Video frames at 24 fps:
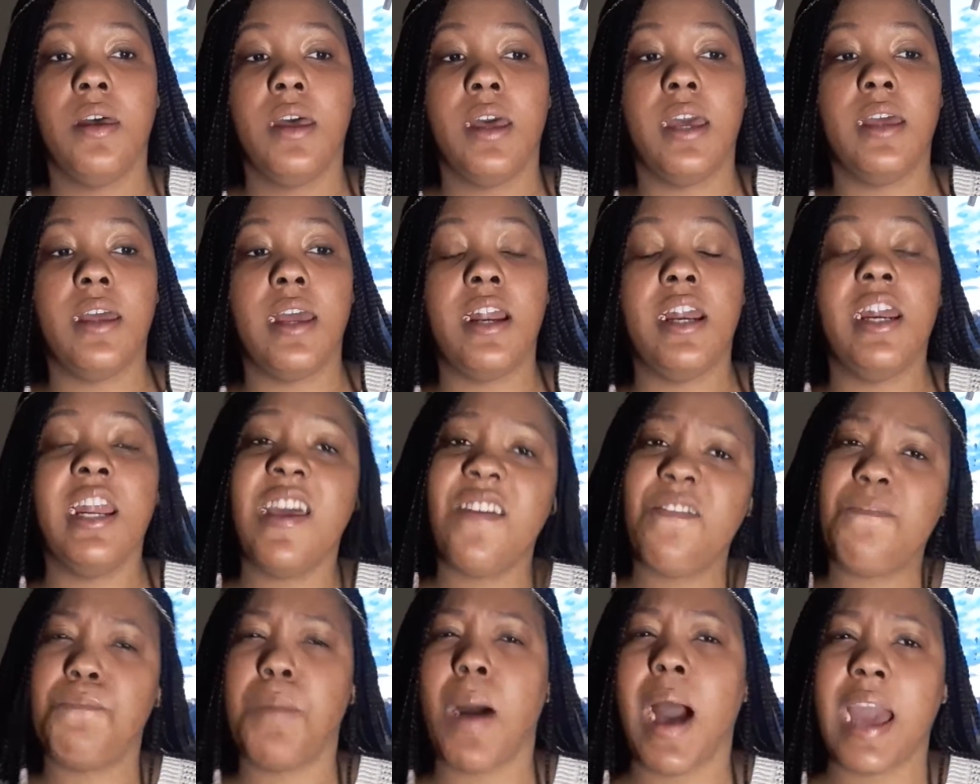And
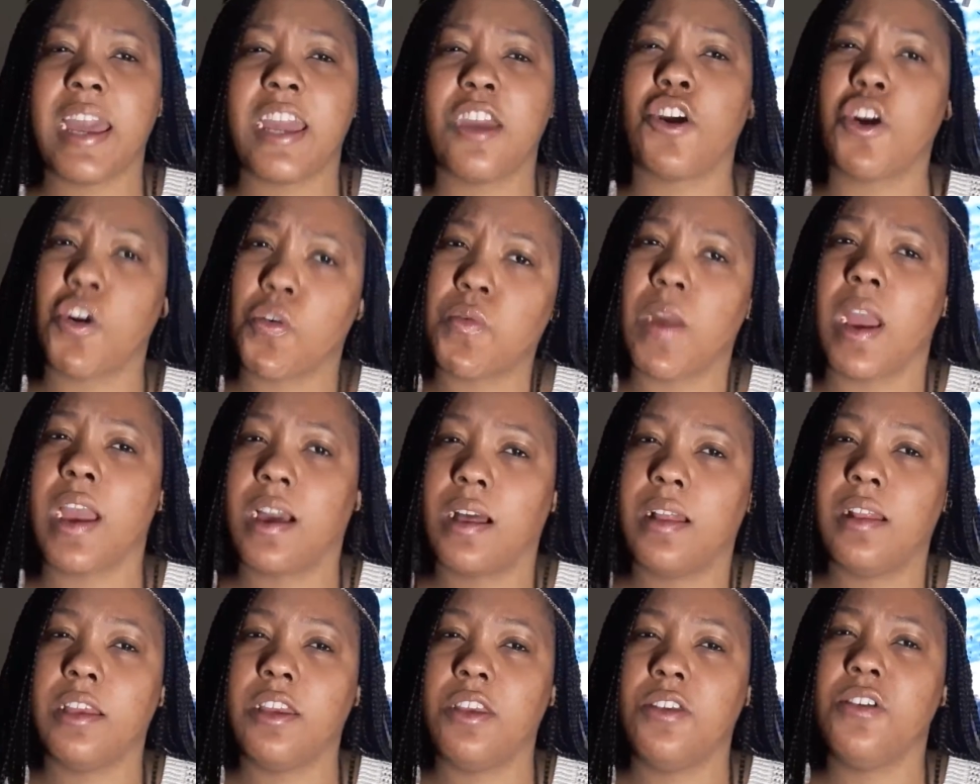live by it
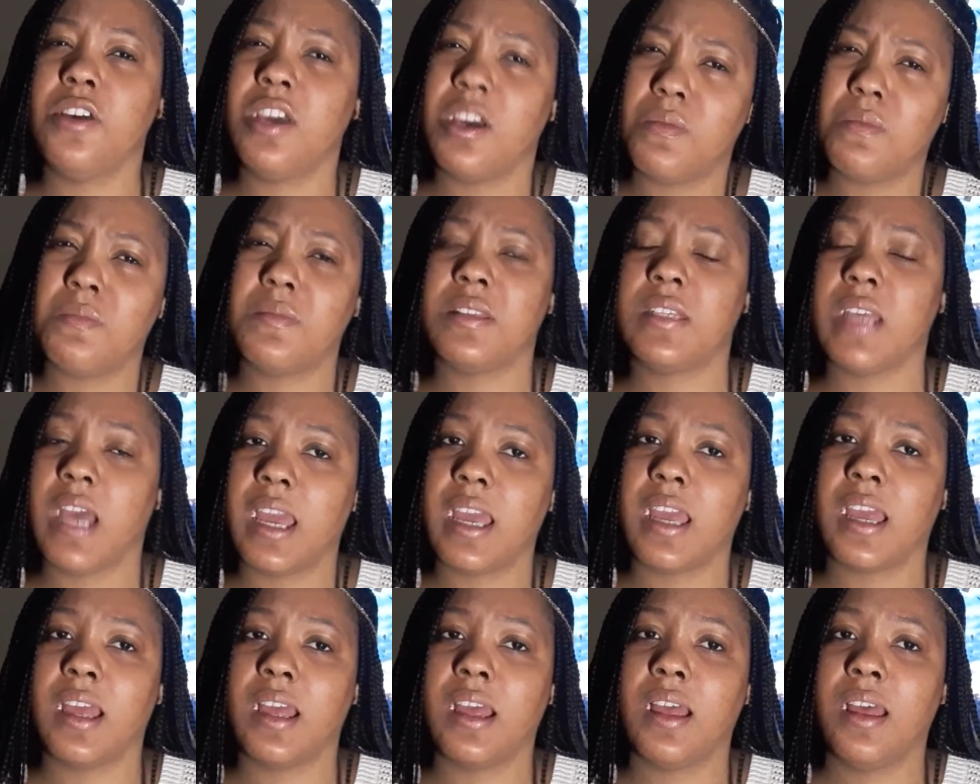correctly. You get what I'm
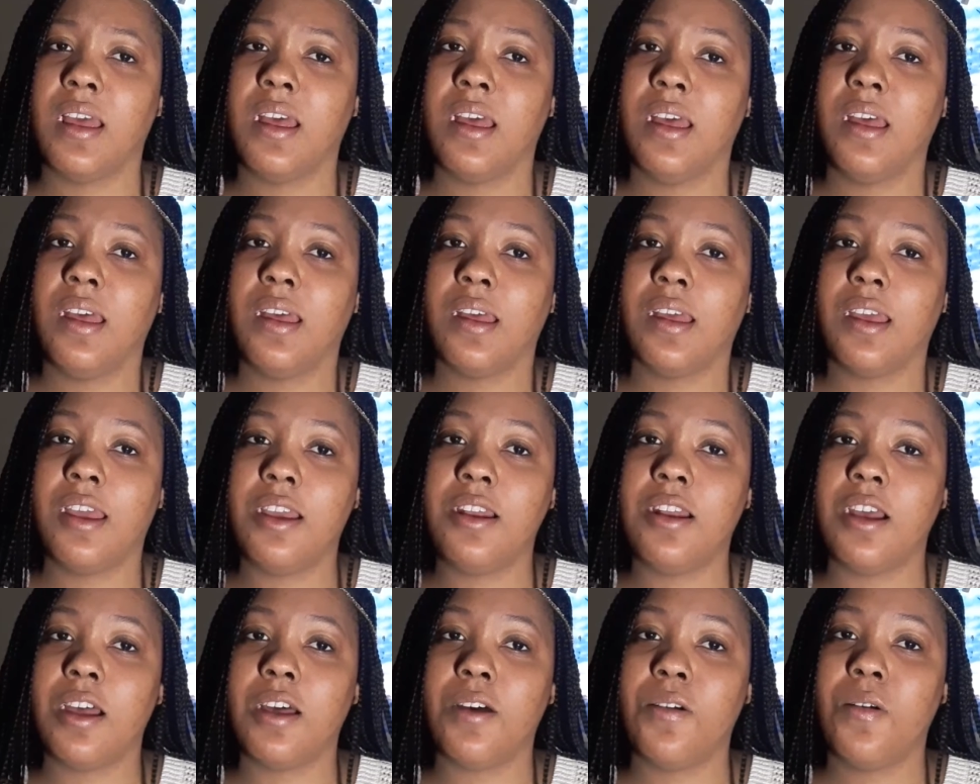saying? You
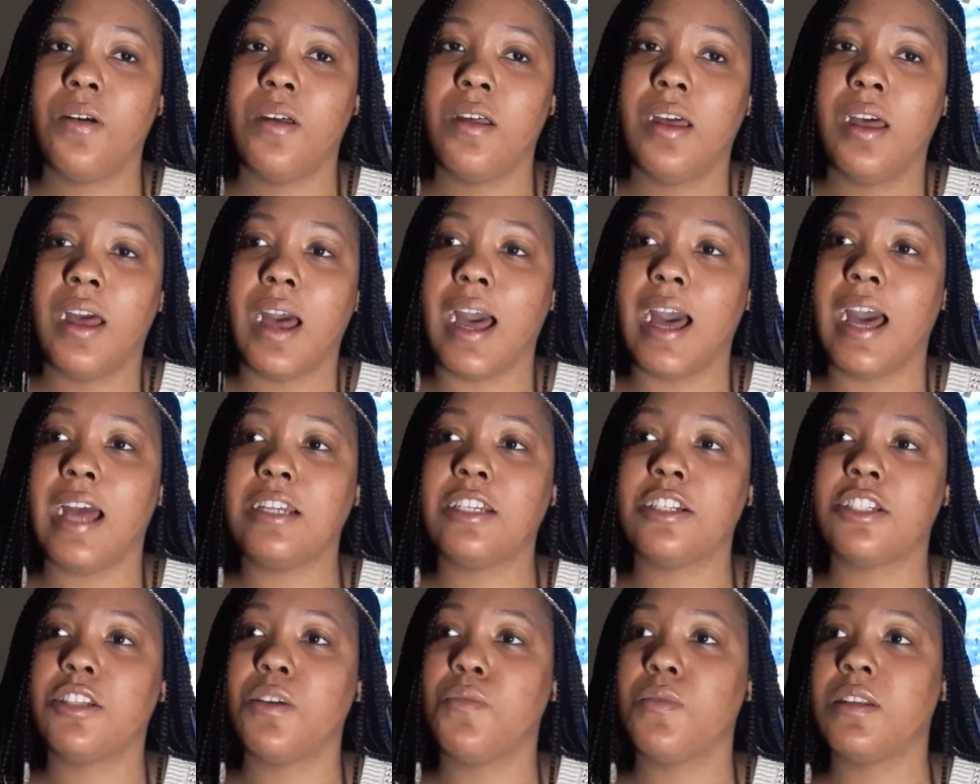know? I
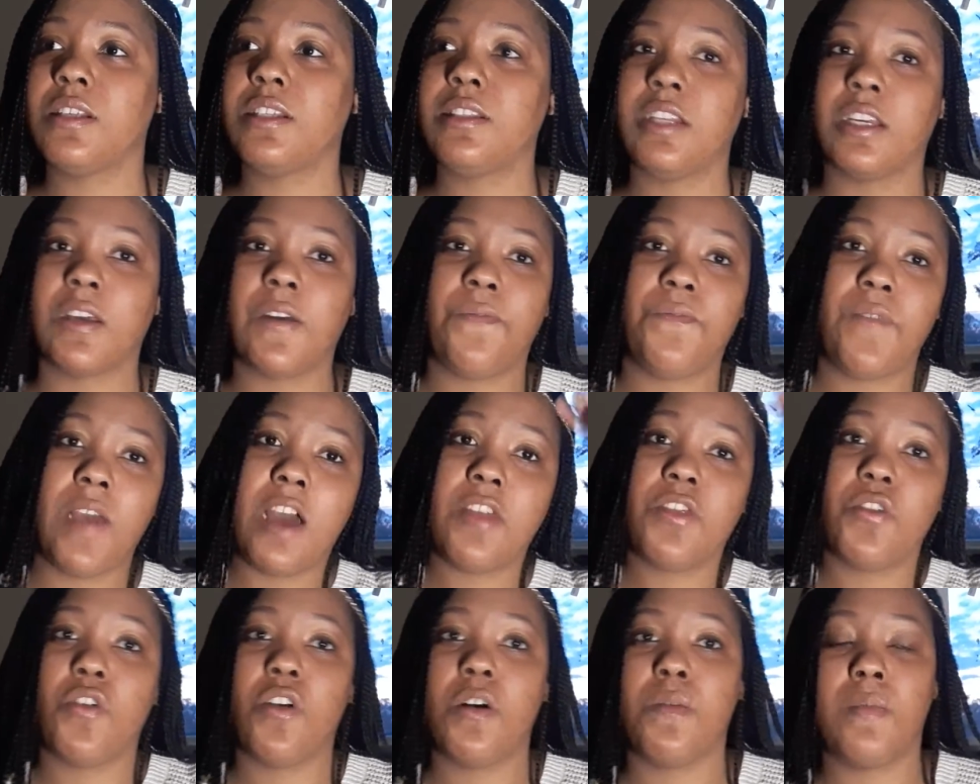just don't want to stick a
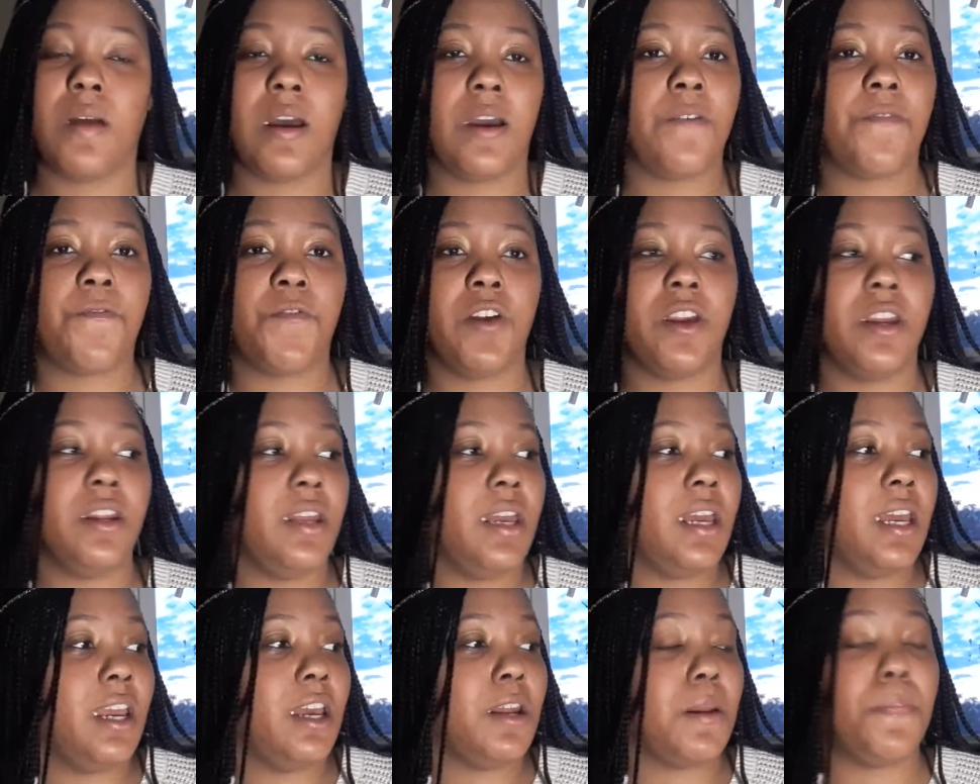feather on my freaking
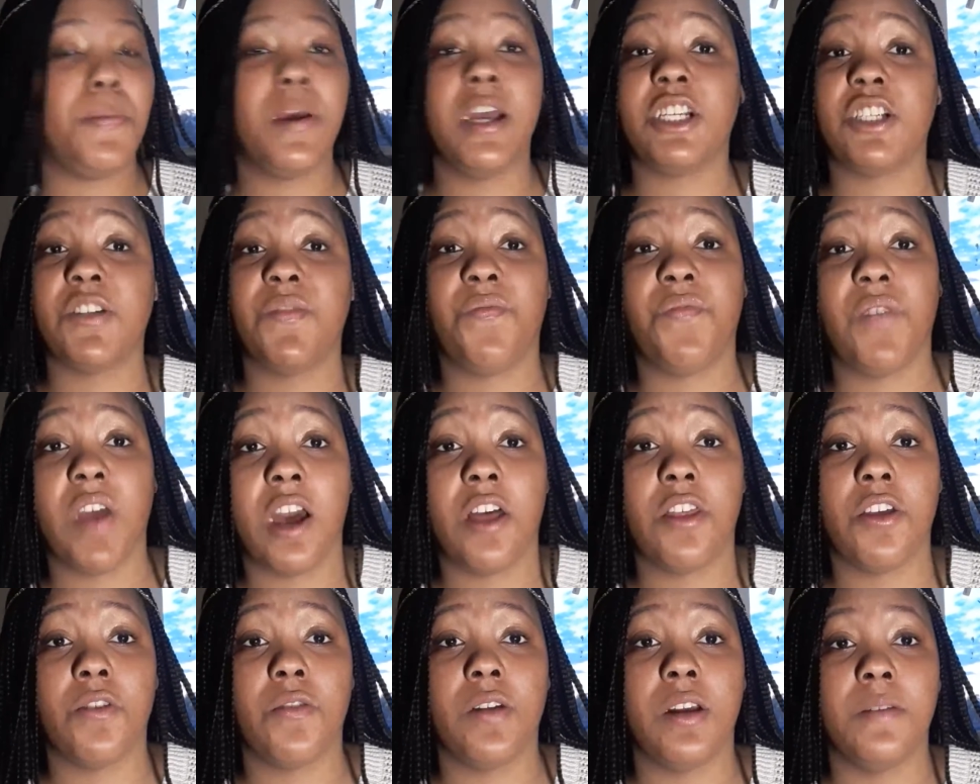head, a pigeon
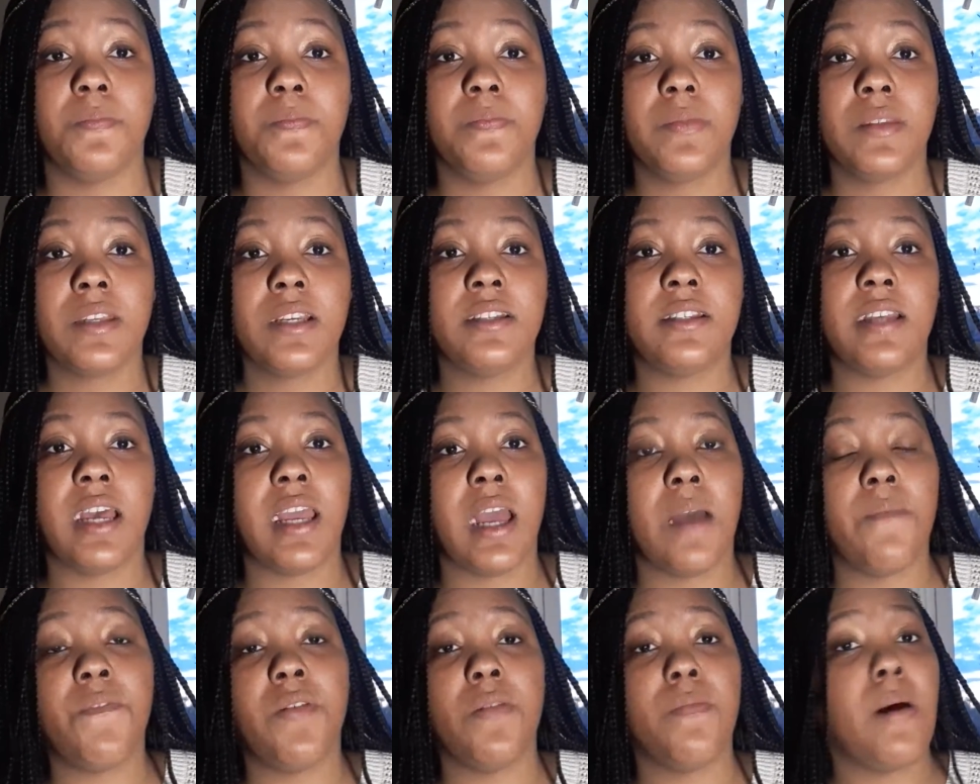feather, and say
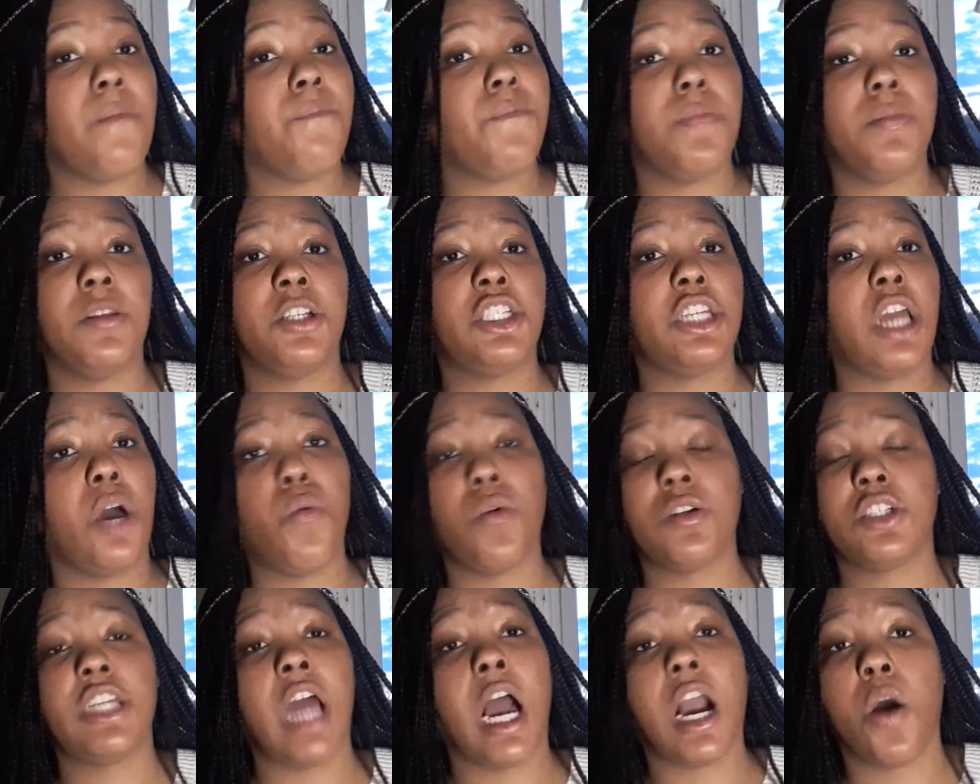I'm from the
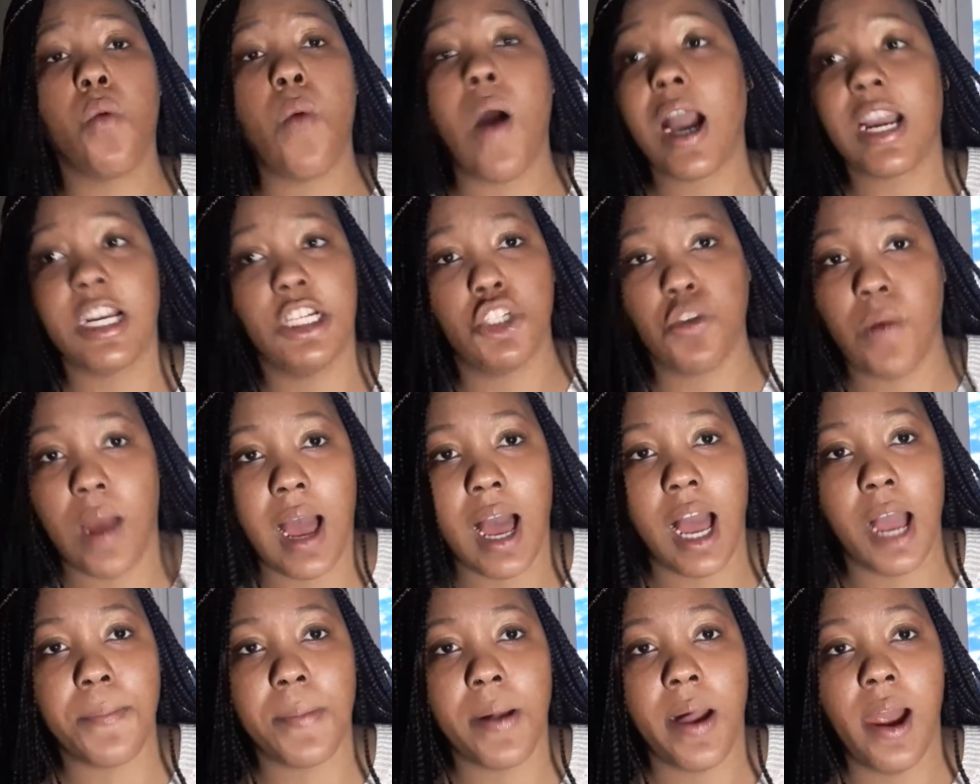Chakawaki
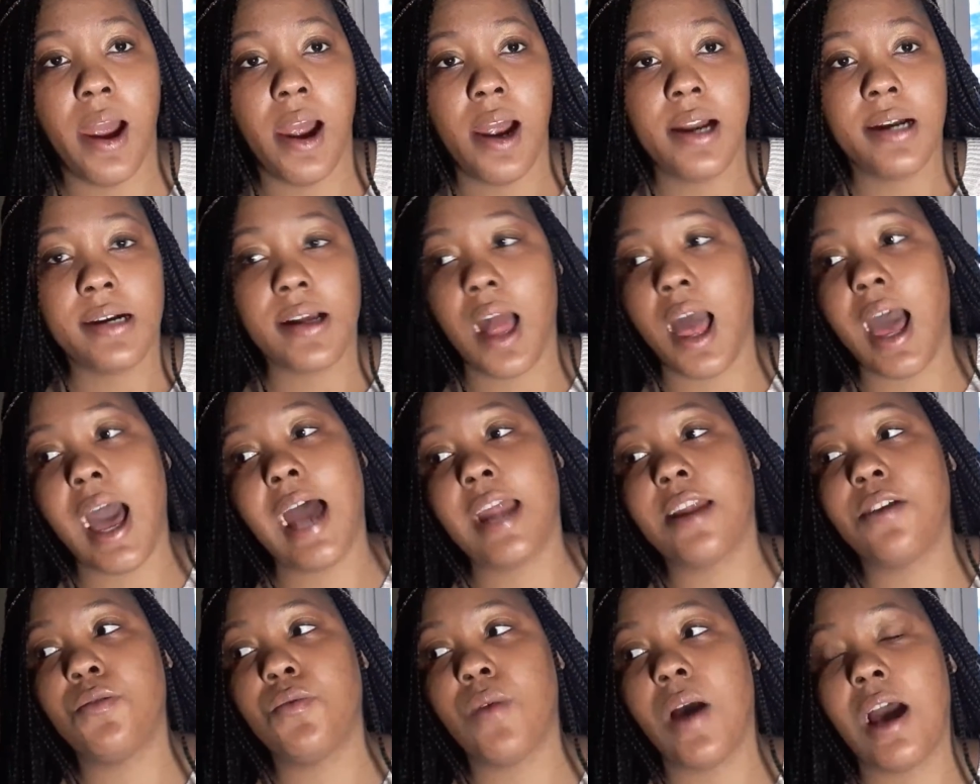tribe.
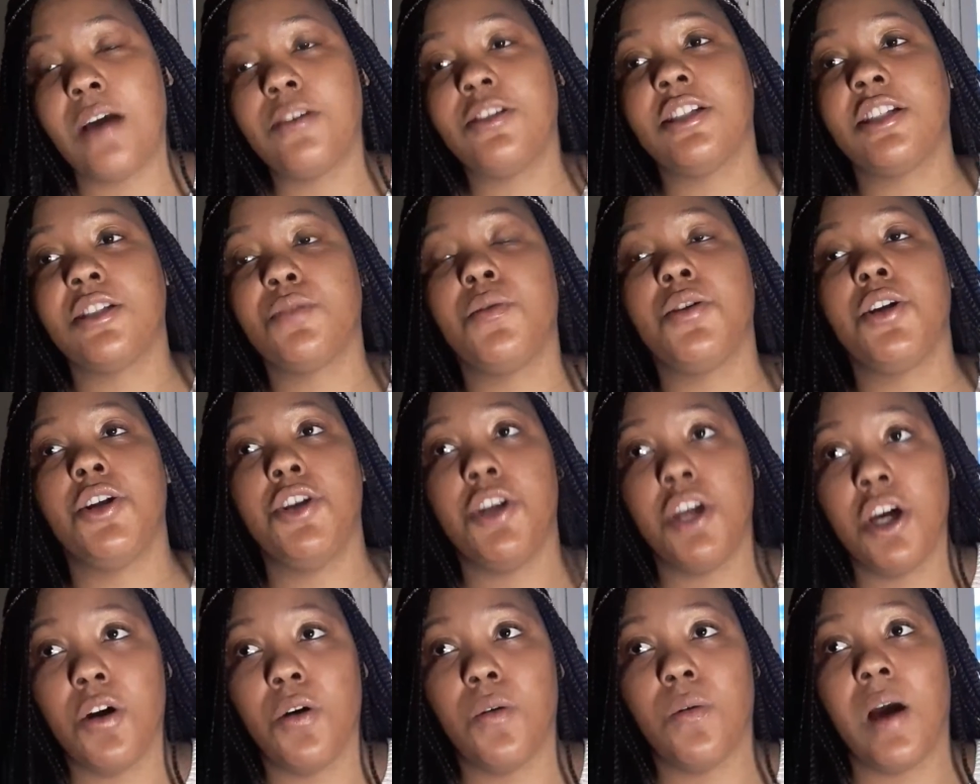I just want to
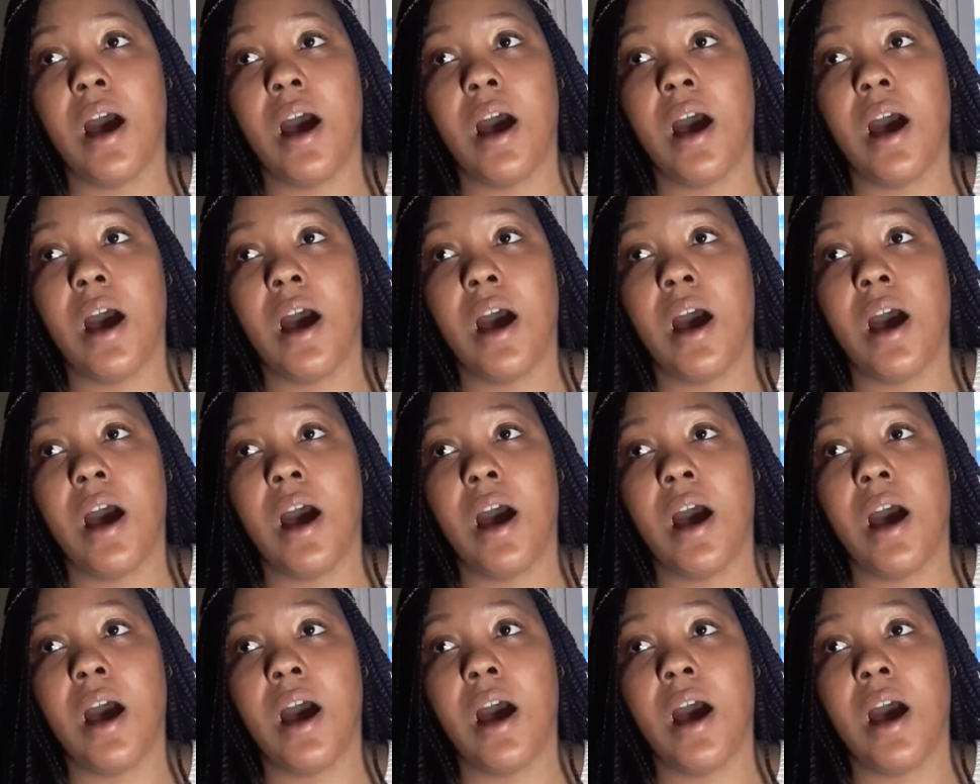know.